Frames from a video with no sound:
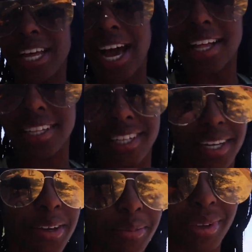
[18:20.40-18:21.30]
of the
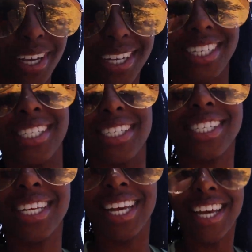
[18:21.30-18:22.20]
island
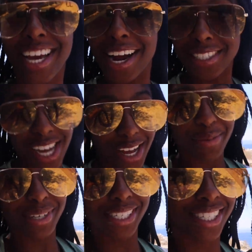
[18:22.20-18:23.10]
because our
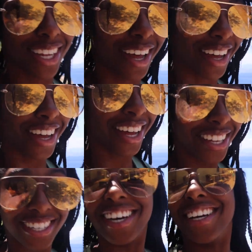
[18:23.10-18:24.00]
time is
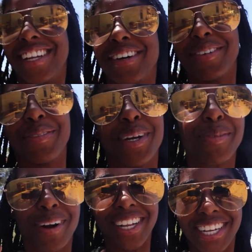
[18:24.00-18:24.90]
done. We
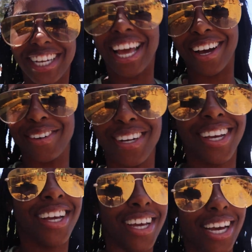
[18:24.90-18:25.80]
are winding down.
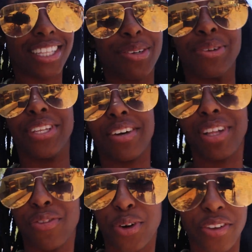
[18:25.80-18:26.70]
I think we only have
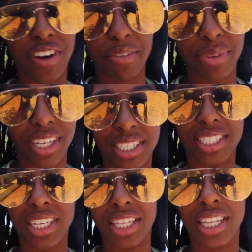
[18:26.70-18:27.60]
like 45
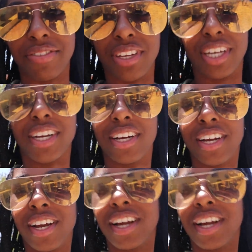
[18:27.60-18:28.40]
minutes left here.